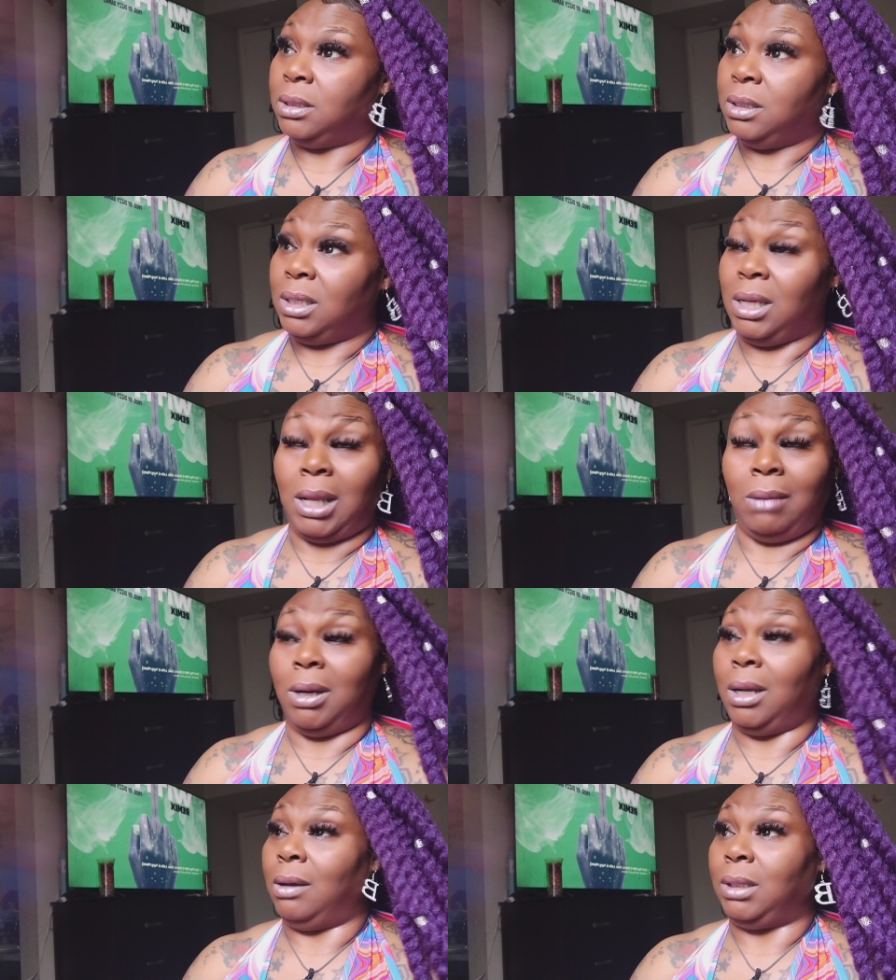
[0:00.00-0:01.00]
He like,
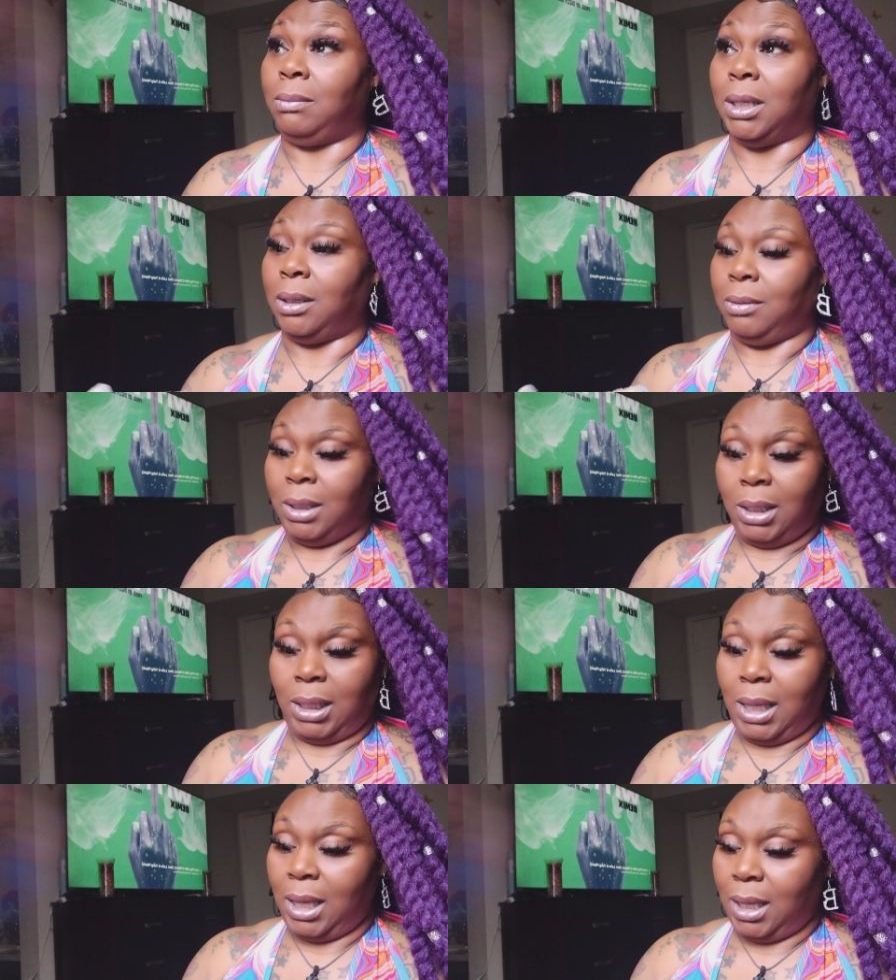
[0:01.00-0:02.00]
bro, I don't even know.
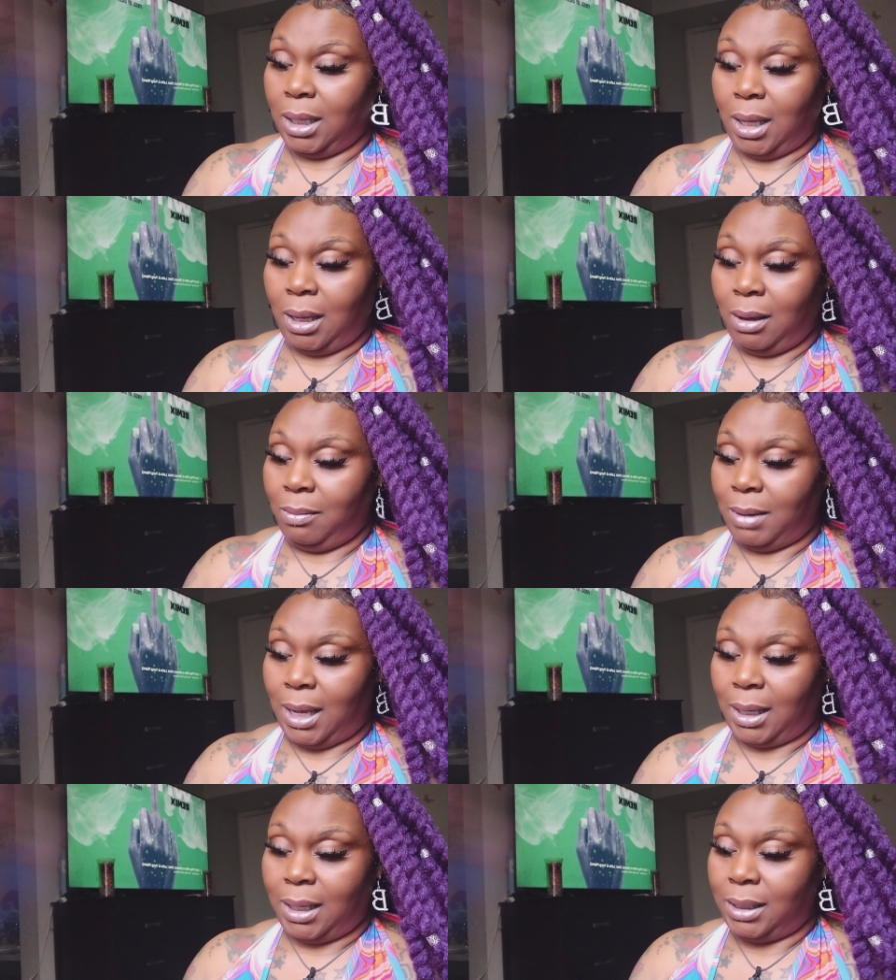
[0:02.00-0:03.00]
Yeah, oh
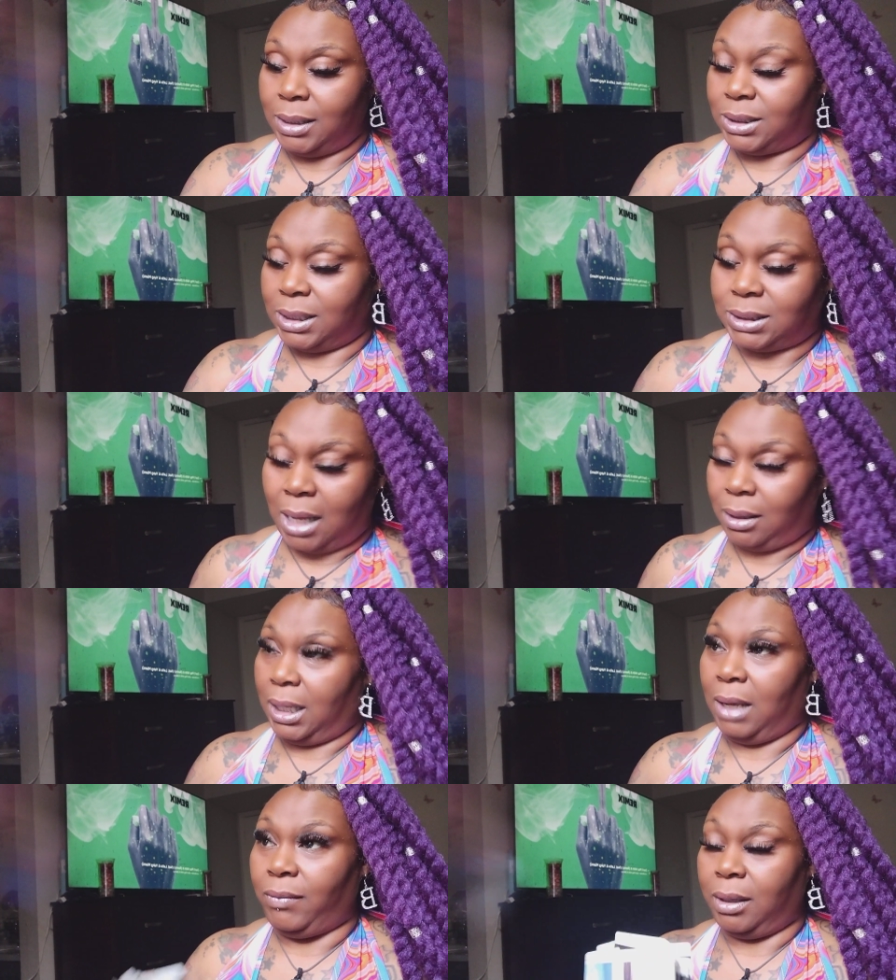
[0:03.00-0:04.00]
my goodness, just thought the
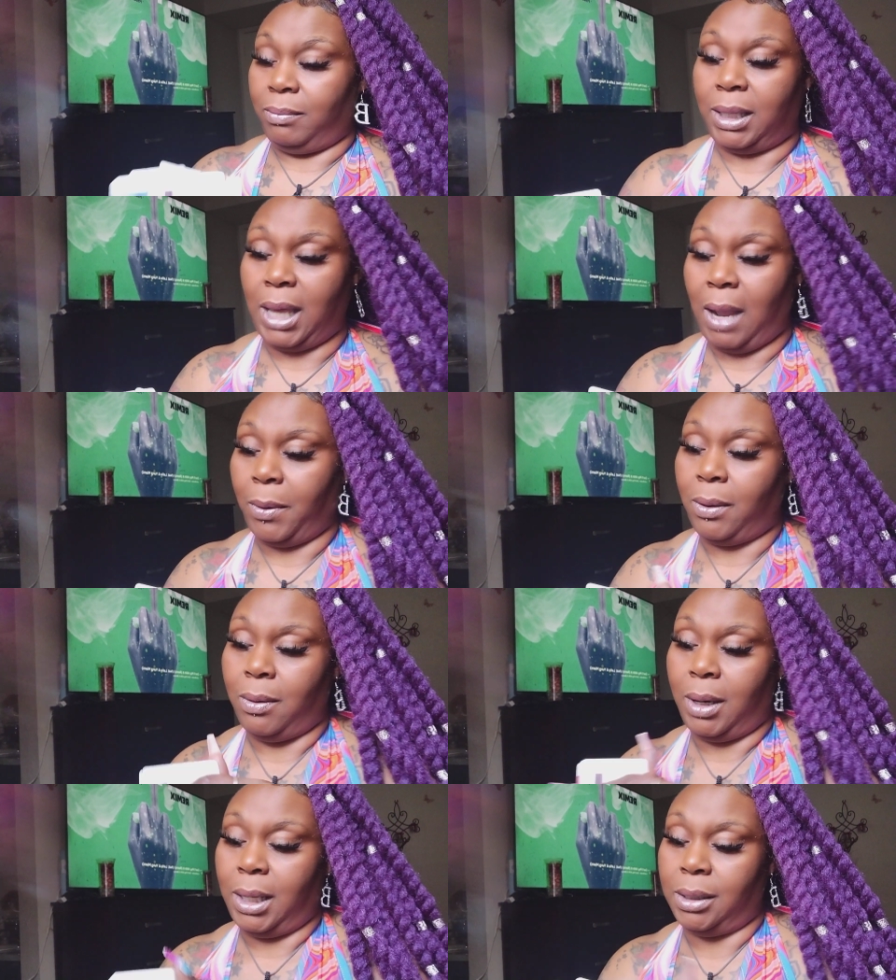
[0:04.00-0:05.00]
devil could be
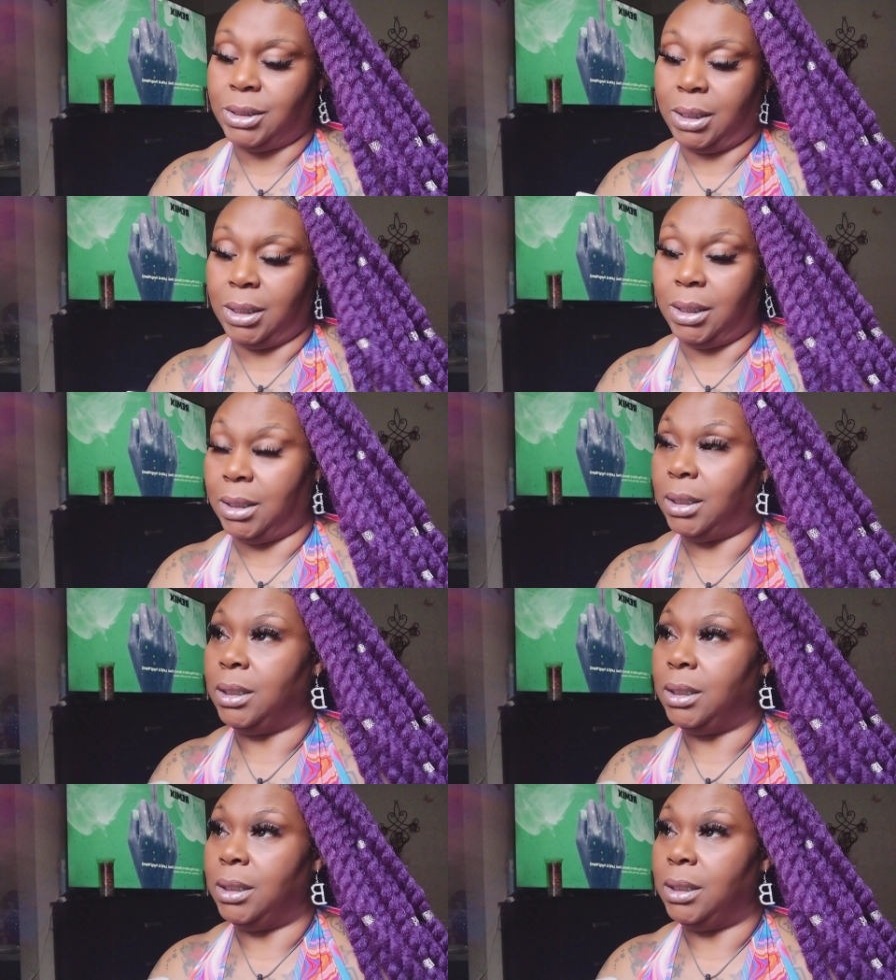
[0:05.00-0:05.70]
Capricorn energy here.